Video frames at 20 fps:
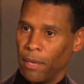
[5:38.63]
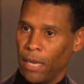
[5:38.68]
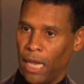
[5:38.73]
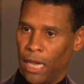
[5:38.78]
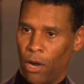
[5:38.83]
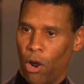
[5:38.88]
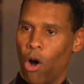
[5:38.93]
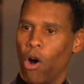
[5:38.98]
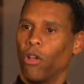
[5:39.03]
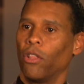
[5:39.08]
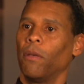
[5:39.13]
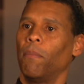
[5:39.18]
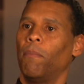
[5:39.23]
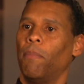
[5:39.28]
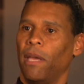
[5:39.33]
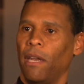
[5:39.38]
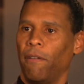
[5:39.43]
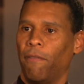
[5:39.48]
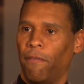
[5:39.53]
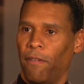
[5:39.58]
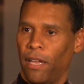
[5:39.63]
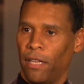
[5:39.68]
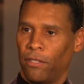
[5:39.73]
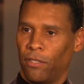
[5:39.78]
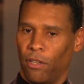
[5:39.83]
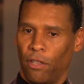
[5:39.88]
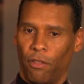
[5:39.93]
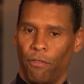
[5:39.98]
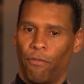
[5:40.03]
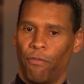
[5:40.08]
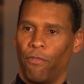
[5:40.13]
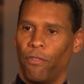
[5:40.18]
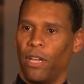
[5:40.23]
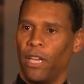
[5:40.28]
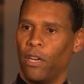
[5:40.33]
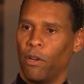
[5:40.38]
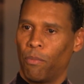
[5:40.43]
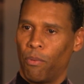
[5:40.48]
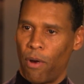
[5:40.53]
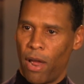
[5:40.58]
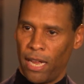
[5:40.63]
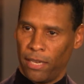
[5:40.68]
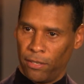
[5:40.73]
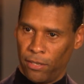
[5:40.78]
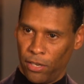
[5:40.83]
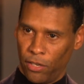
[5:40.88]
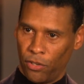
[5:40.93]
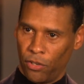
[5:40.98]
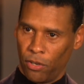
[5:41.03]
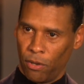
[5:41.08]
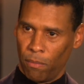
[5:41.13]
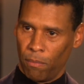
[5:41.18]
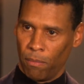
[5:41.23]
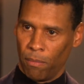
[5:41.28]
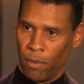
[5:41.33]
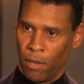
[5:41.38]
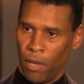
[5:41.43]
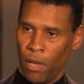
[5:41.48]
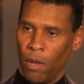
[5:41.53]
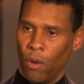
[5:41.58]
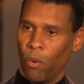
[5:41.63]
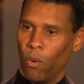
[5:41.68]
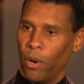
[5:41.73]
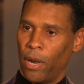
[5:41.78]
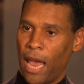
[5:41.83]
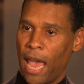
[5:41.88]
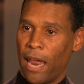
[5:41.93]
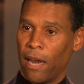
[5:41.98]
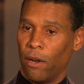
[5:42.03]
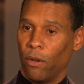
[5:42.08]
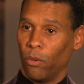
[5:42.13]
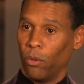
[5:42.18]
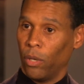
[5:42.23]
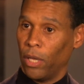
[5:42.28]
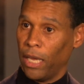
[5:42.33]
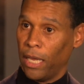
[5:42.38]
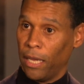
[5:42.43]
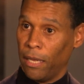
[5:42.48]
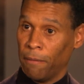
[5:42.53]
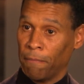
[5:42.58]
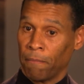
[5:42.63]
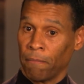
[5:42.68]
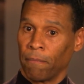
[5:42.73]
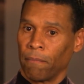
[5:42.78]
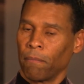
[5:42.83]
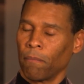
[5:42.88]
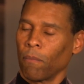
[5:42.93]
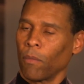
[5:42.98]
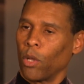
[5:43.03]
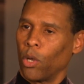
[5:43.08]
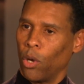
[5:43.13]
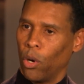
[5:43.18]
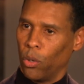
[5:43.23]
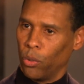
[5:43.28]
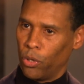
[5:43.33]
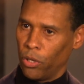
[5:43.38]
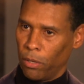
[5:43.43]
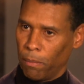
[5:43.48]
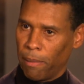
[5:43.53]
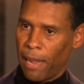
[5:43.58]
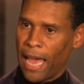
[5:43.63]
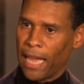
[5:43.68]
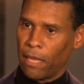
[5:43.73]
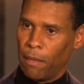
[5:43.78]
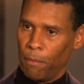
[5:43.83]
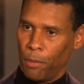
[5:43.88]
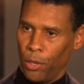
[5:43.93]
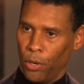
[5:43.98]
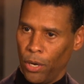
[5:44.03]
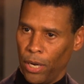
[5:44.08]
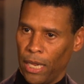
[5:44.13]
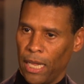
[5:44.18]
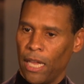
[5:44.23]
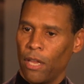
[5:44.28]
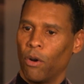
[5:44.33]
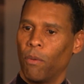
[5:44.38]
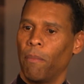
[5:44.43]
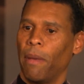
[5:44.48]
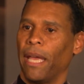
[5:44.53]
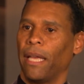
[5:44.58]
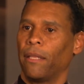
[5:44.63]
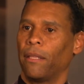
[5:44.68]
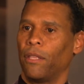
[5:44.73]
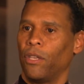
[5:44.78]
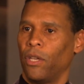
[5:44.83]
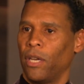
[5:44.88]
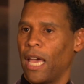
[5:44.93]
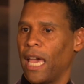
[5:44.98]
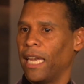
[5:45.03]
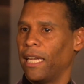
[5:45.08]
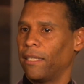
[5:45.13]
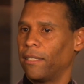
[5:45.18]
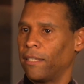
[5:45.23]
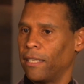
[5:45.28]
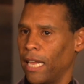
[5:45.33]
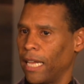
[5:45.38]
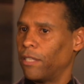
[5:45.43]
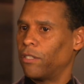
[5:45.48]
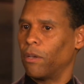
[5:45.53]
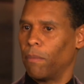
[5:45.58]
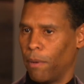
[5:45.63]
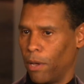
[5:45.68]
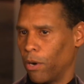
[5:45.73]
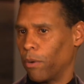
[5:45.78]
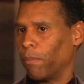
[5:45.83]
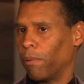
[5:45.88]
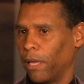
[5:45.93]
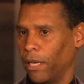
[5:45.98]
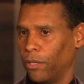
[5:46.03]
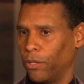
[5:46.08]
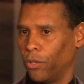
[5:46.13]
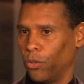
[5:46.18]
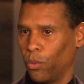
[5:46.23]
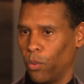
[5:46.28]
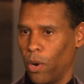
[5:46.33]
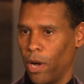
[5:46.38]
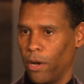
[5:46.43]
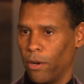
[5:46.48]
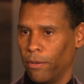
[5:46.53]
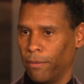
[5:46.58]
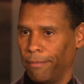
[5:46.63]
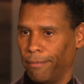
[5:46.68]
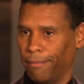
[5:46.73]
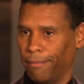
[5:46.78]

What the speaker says: And all the benefits of the free enterprise system will not only go to the black community, it'll make the United States a better place as well.